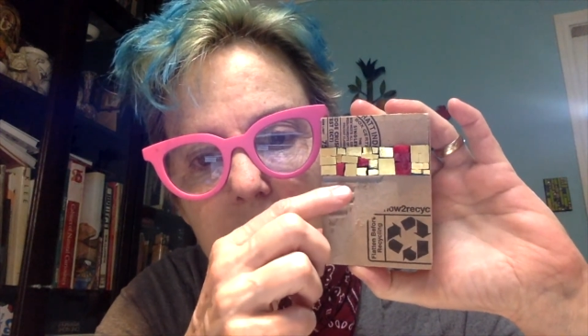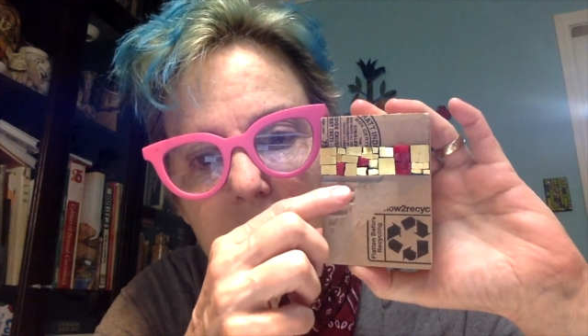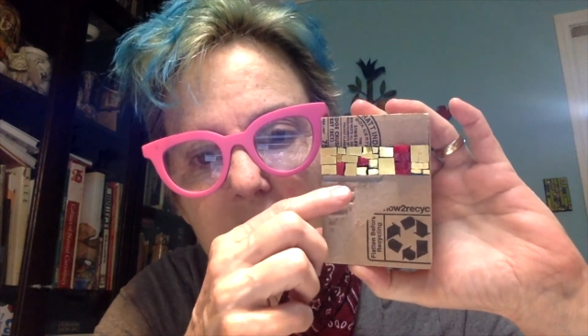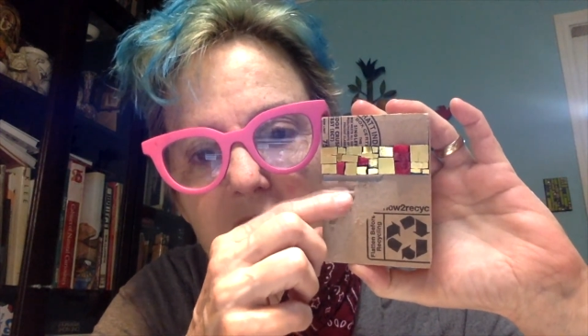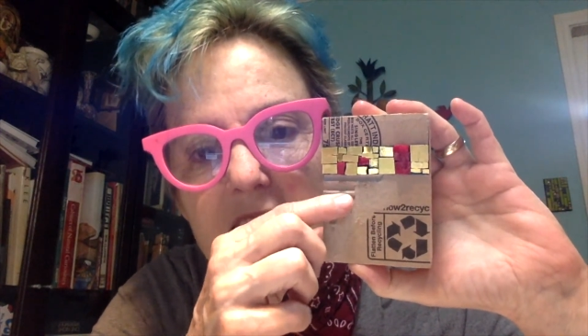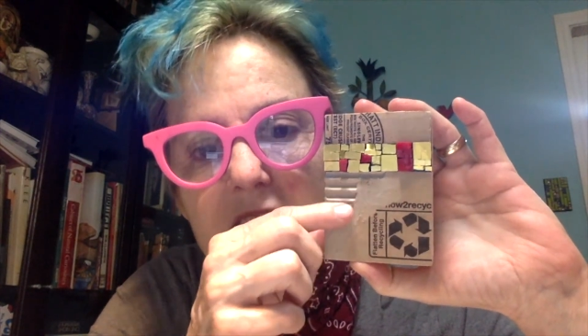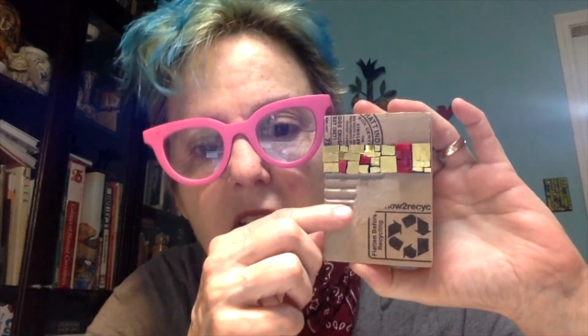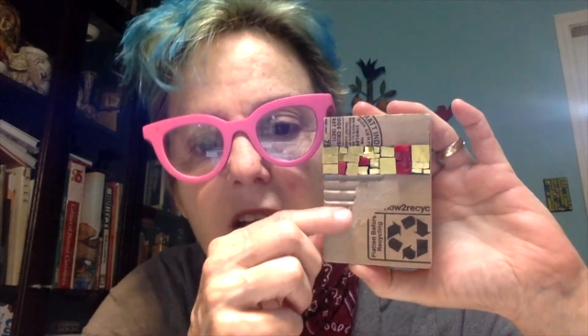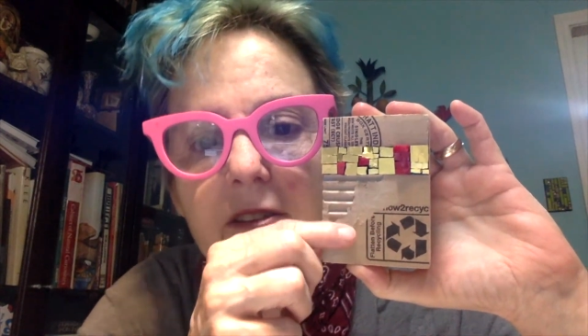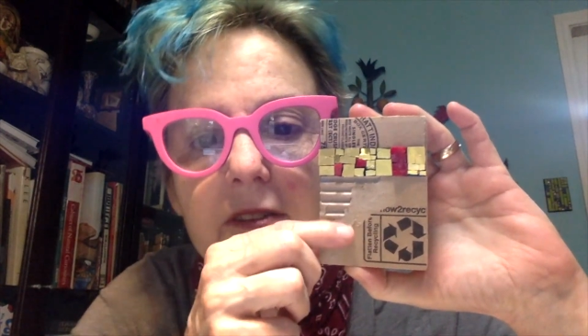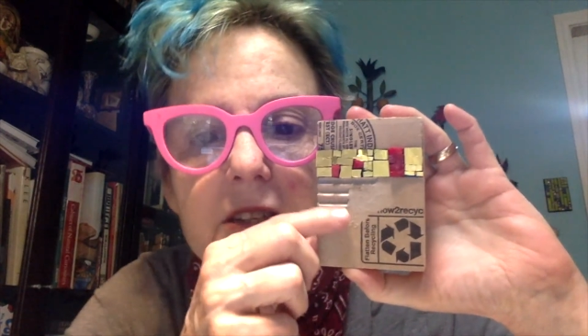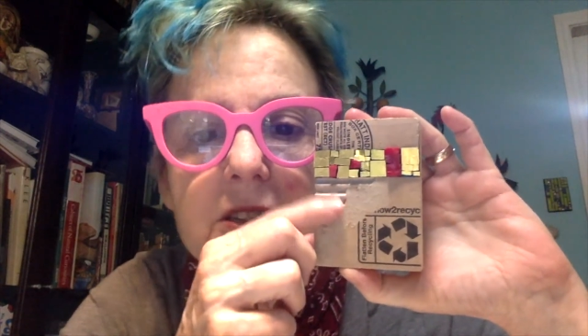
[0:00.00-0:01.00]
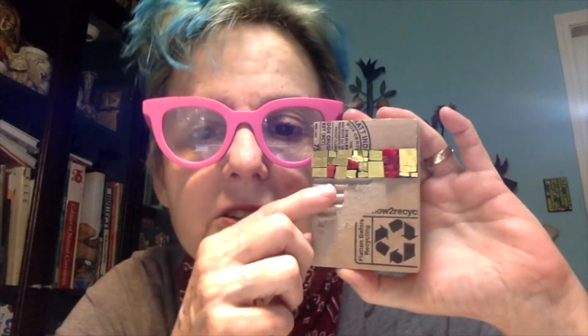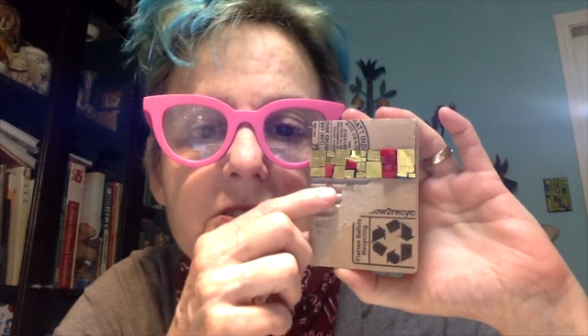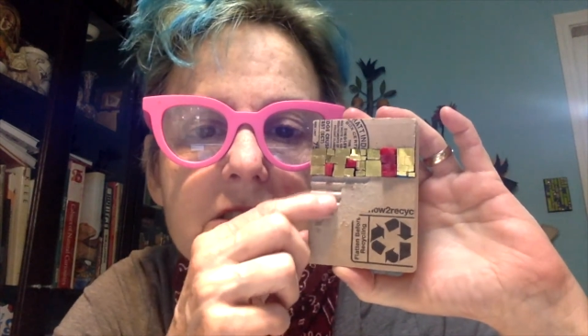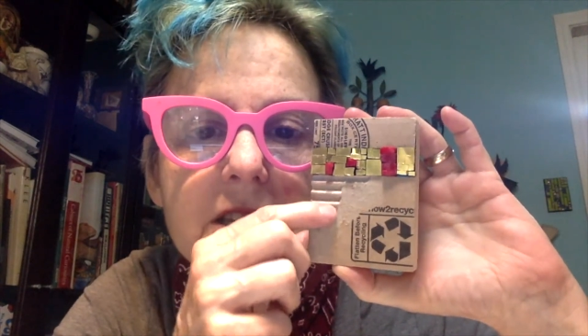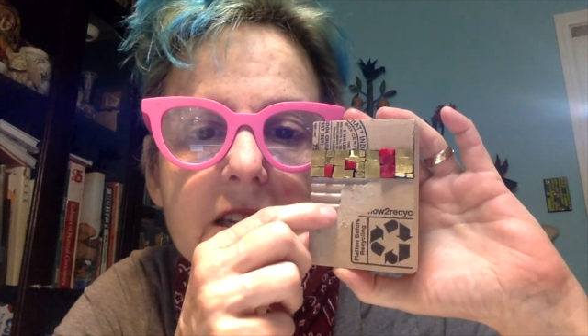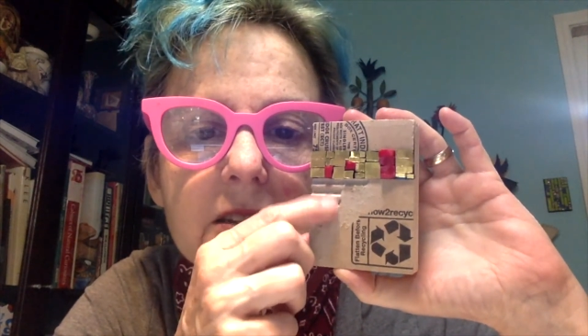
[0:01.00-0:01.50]
face off of it so you
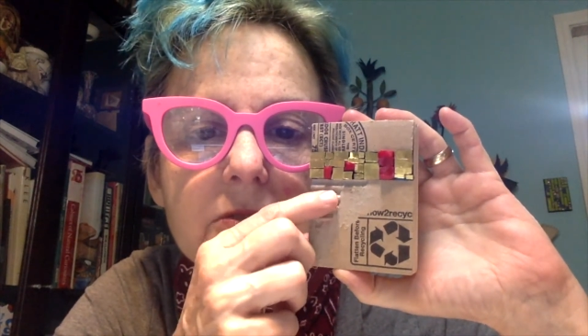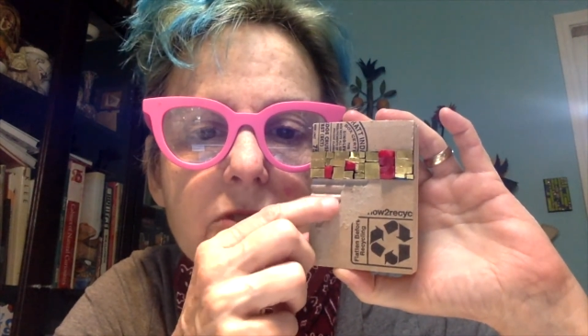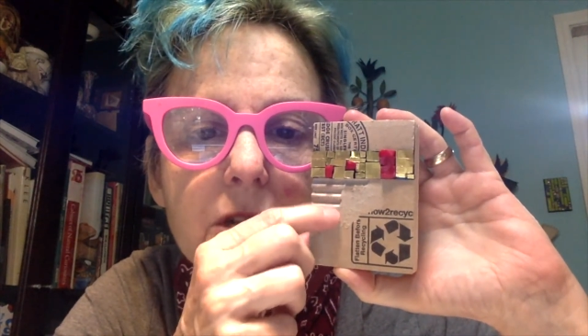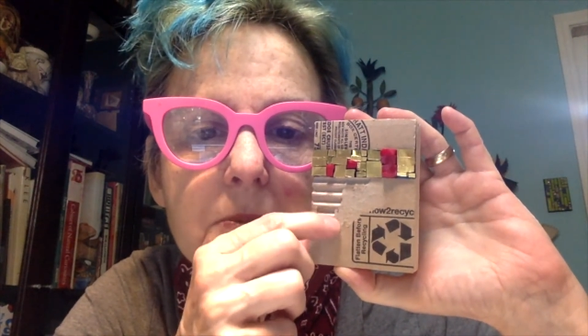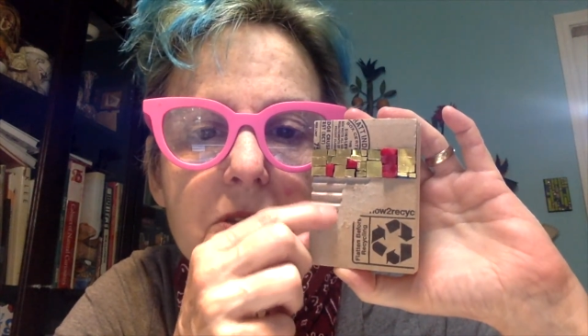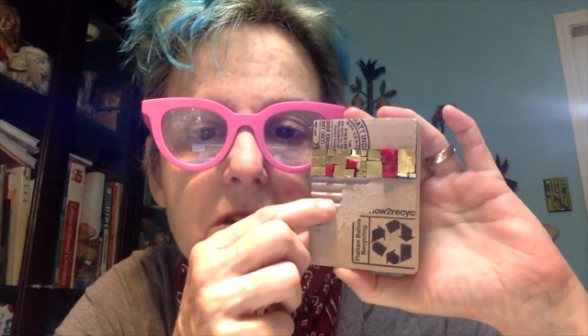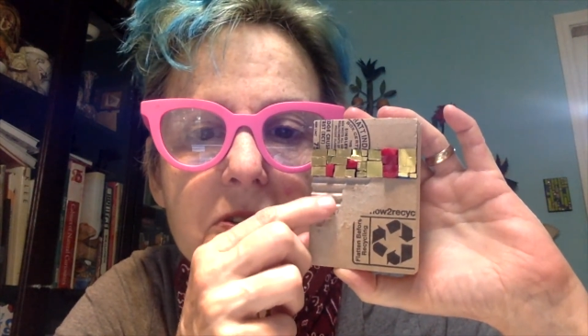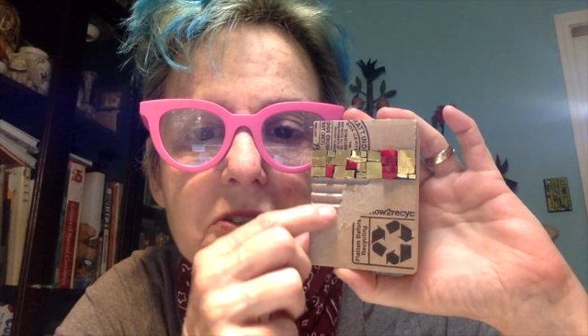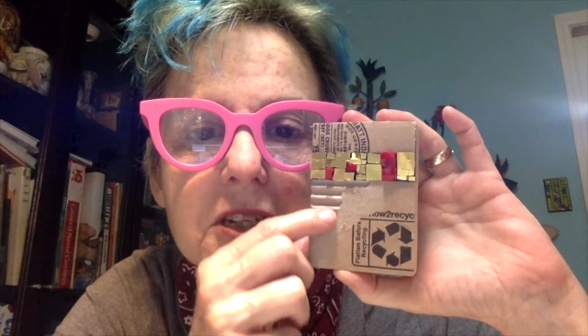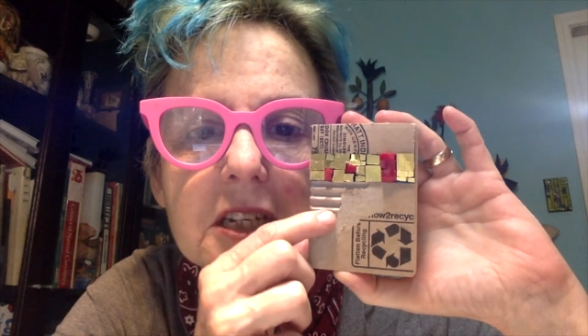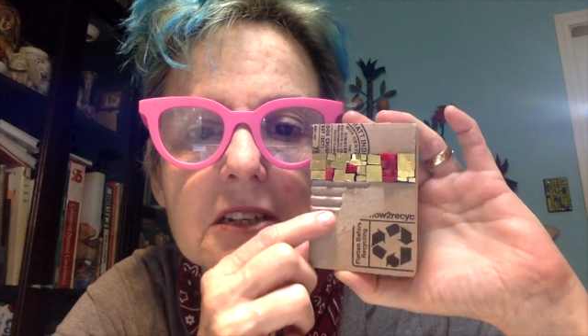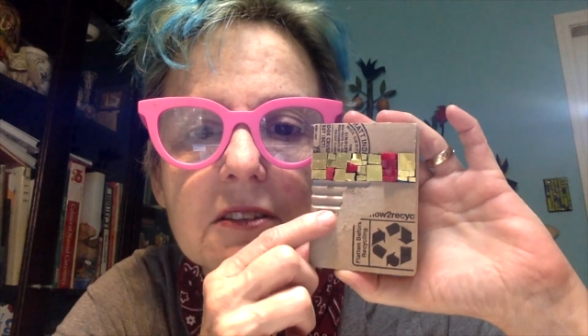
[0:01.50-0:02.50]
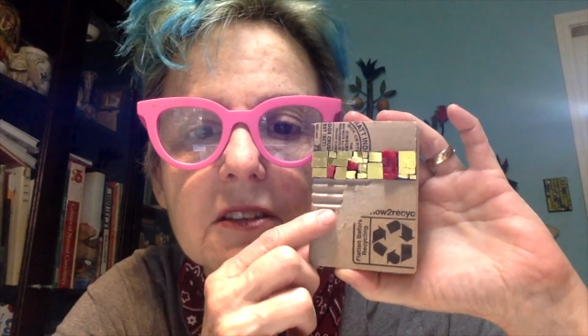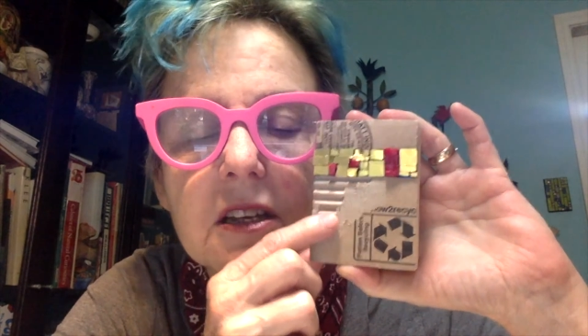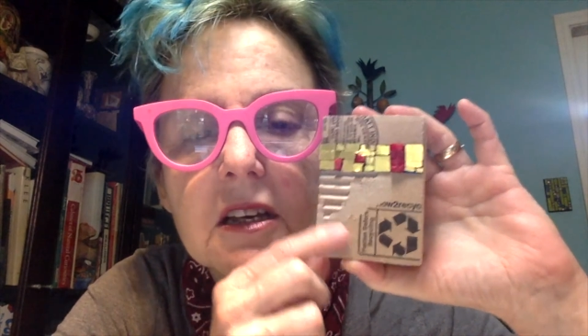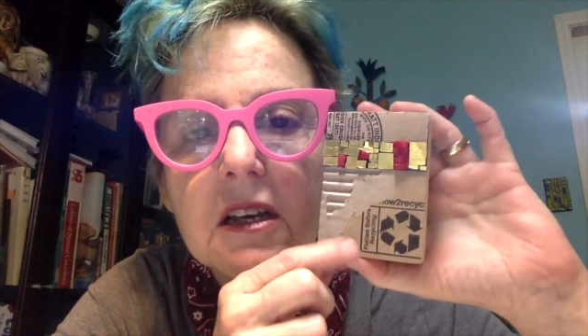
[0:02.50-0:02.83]
see the ribs underneath.